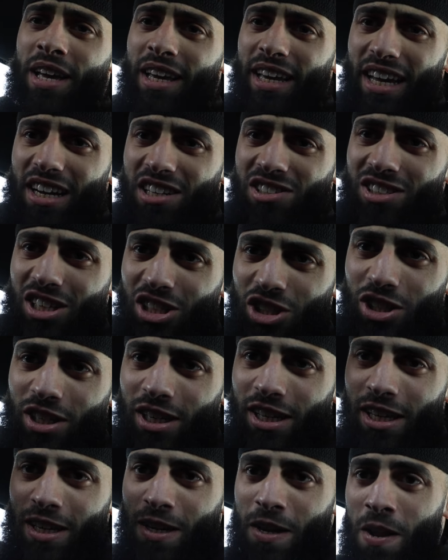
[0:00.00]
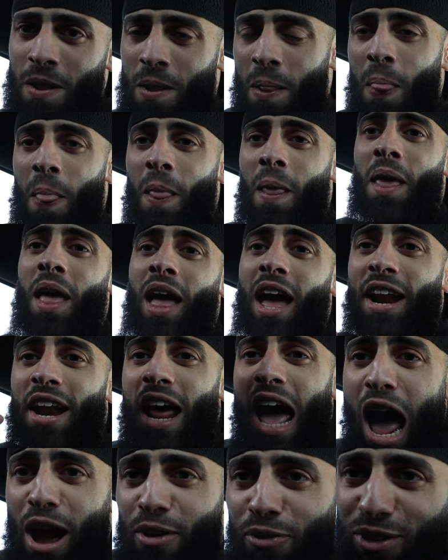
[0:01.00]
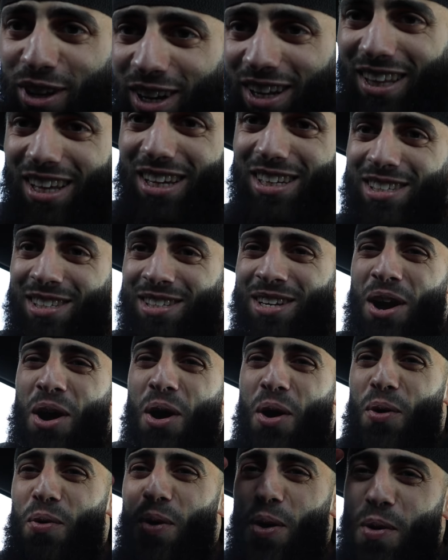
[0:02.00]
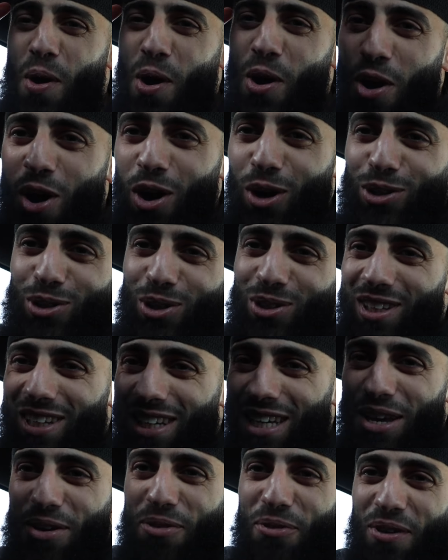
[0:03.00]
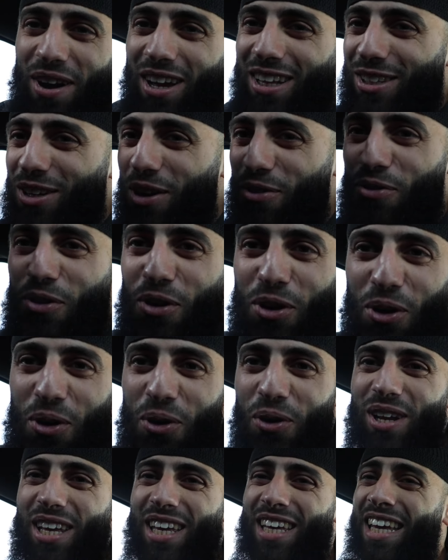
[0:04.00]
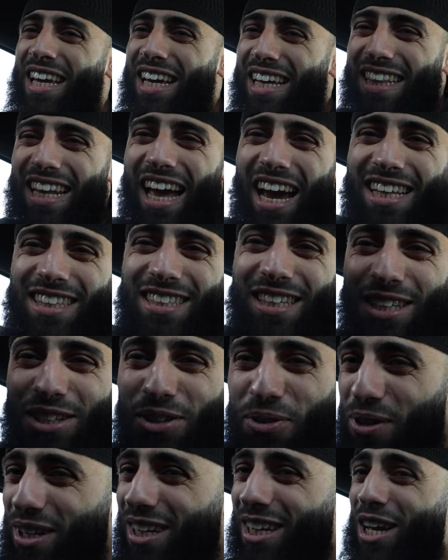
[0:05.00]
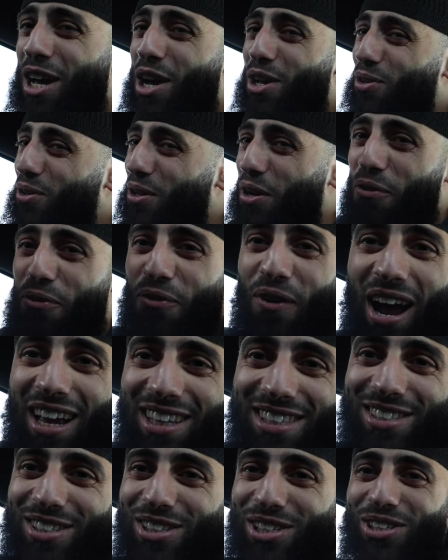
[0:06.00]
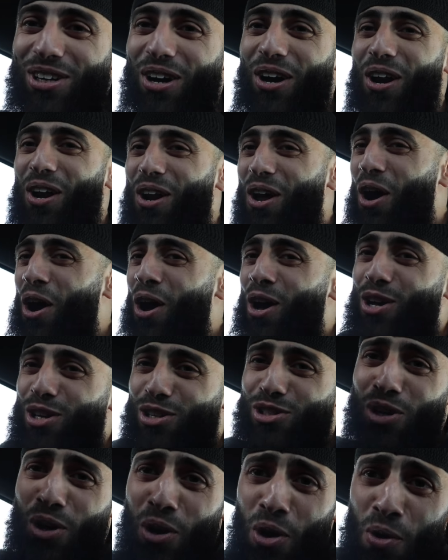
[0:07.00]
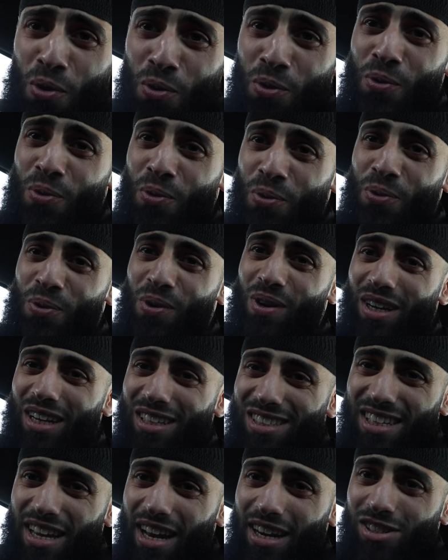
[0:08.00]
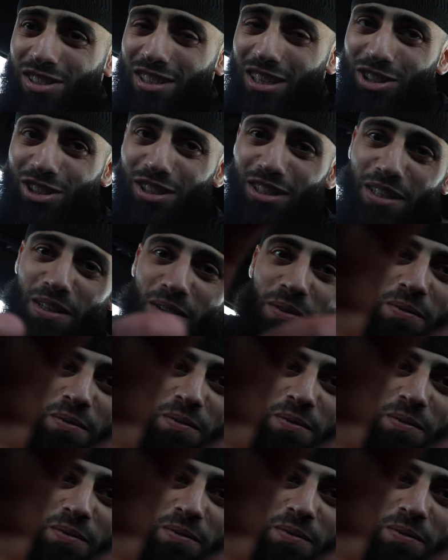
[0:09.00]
get a session in. And after this, we will go to the event of Glory 93, to the fights, Inshallah. So let's get a session in.